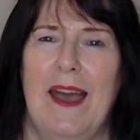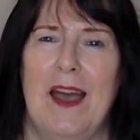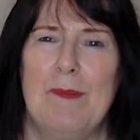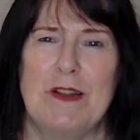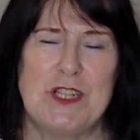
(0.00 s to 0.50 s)

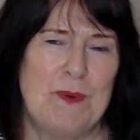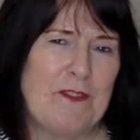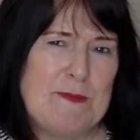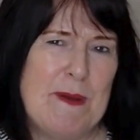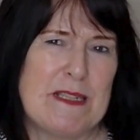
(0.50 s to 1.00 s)
I do
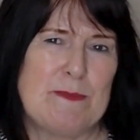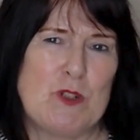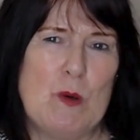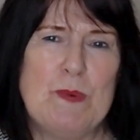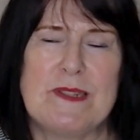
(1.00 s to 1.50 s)
have to make some
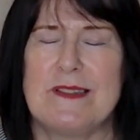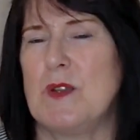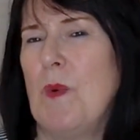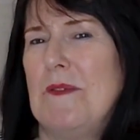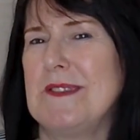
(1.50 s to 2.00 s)
toppers because the
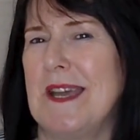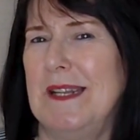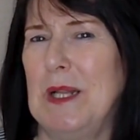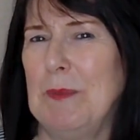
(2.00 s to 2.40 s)
weather's getting a little